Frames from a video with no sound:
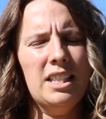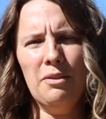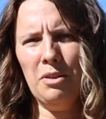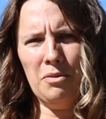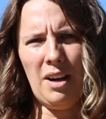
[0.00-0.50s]

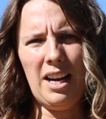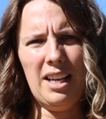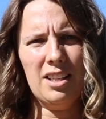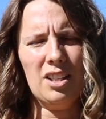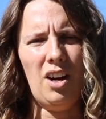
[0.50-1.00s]
different
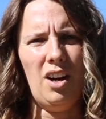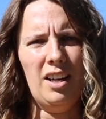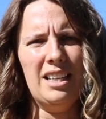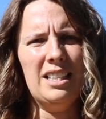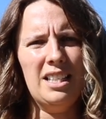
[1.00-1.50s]
ratings
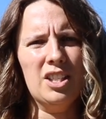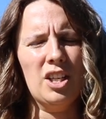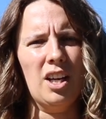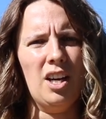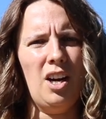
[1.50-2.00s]
on niche dot